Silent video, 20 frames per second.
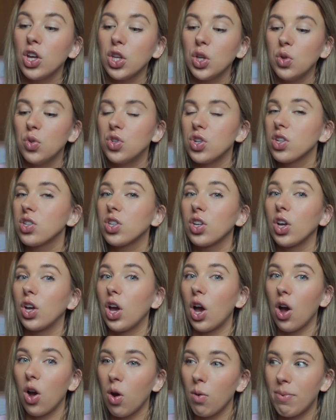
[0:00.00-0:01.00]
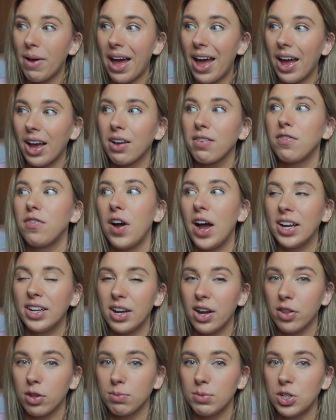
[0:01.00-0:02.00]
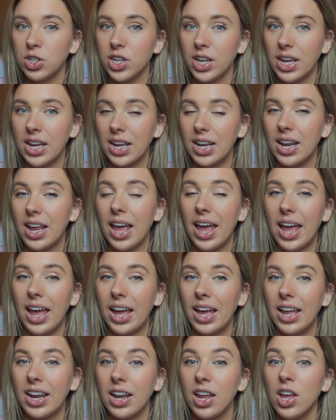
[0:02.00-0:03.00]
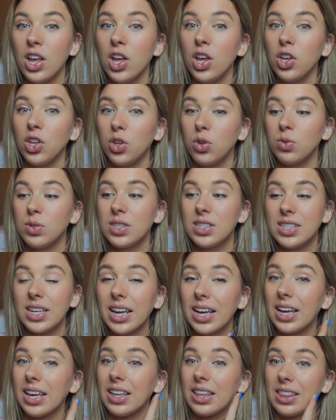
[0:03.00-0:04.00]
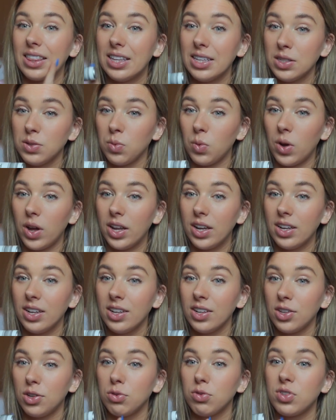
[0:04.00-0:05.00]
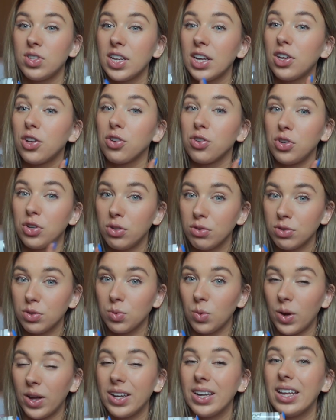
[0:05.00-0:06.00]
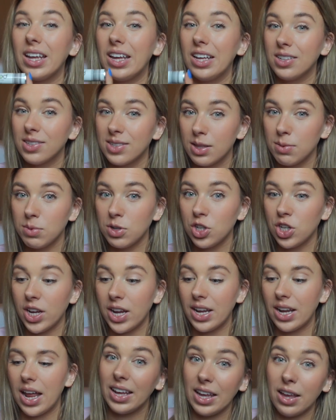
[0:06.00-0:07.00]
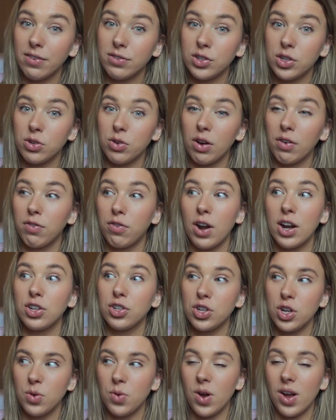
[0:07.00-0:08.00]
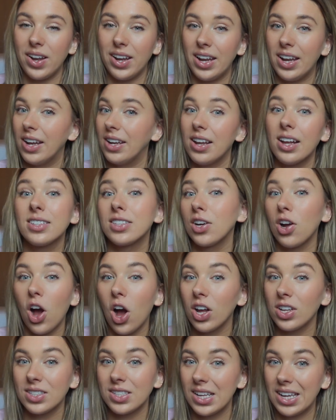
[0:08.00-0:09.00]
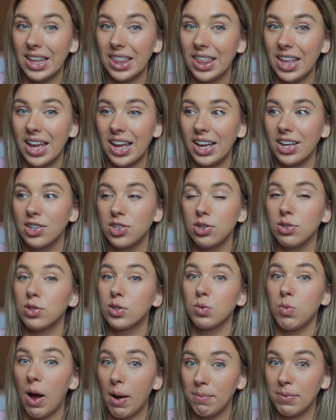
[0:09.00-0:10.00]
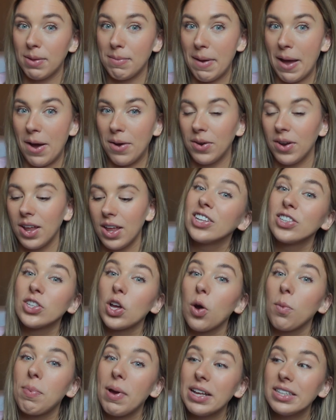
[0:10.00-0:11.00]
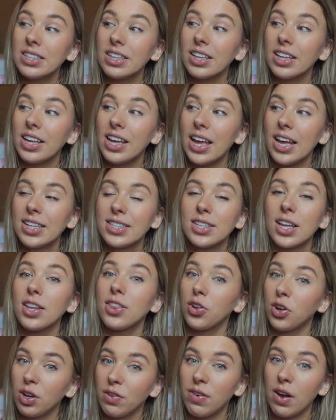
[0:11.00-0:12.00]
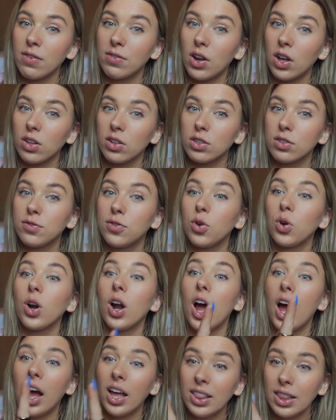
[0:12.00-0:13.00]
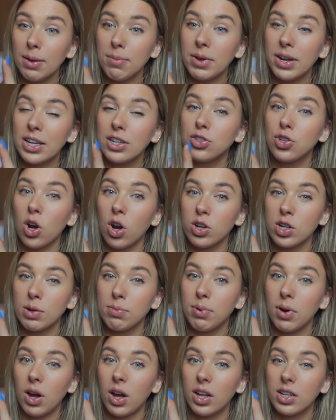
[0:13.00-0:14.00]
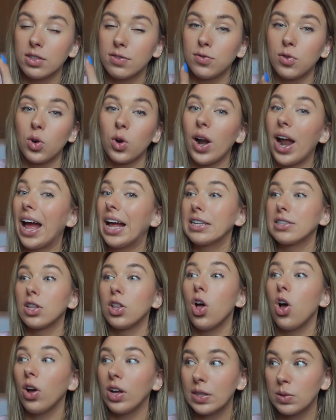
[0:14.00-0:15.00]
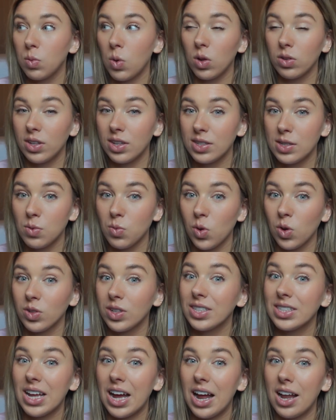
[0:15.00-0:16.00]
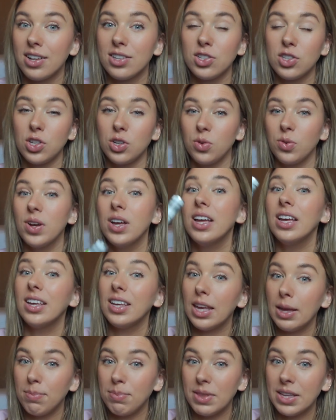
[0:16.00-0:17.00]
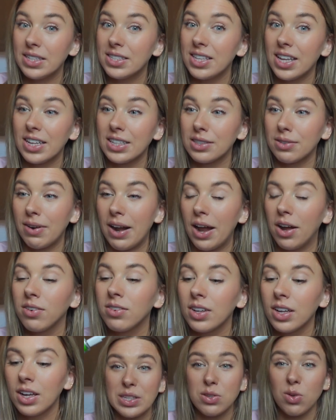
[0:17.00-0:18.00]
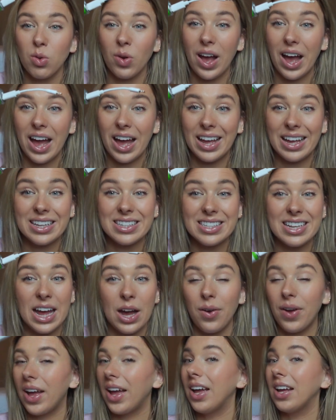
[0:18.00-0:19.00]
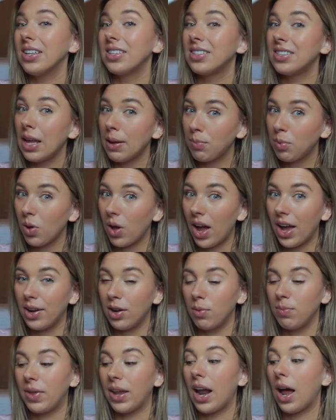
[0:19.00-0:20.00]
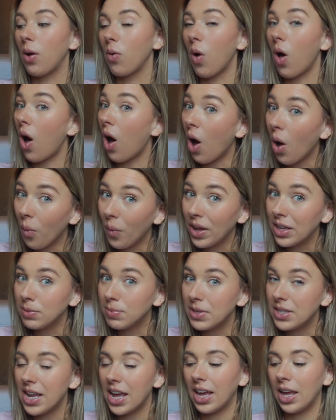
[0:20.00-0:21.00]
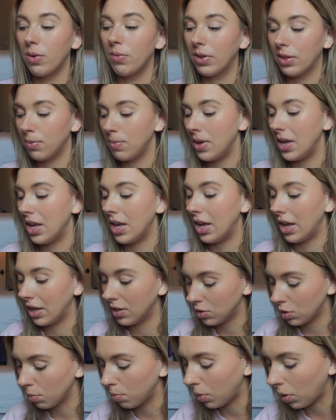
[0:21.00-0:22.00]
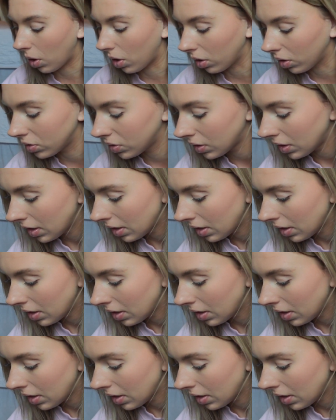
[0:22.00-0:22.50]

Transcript: you just go back, find another machine, and you stick your used one into the machine. It gives you a fresh new one, and it doesn't cost anything to swap them out. So basically it's $35 for unlimited charging pods for as long as Walt Disney World decides to keep these things around. This little guy is now a staple item that I will always be taking with me into the parks.